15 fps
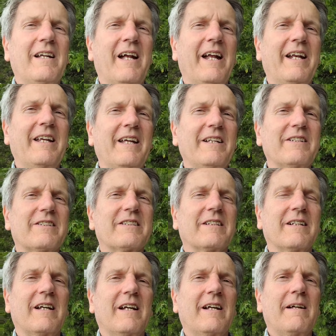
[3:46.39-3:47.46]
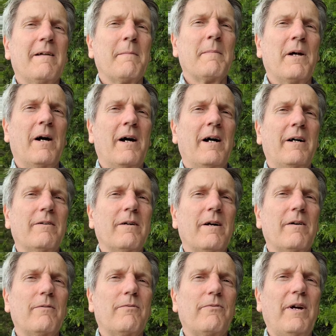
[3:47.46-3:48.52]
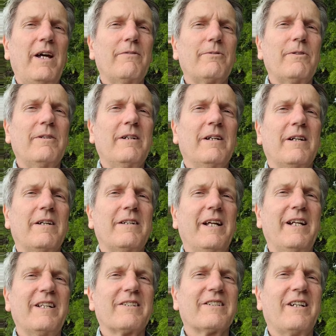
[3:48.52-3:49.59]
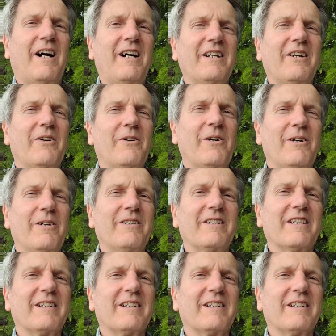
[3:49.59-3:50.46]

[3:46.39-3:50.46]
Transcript: That is, uh, favor that is not earned.